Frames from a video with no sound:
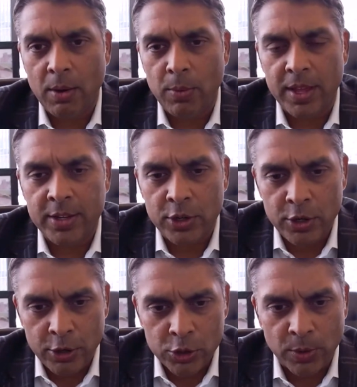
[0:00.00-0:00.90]

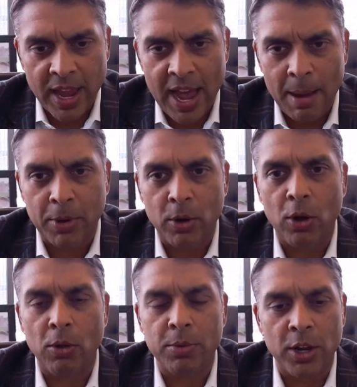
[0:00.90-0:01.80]
institutional
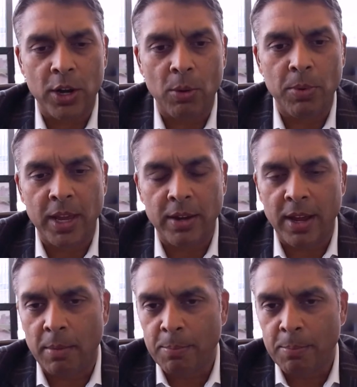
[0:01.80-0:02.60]
capital, in a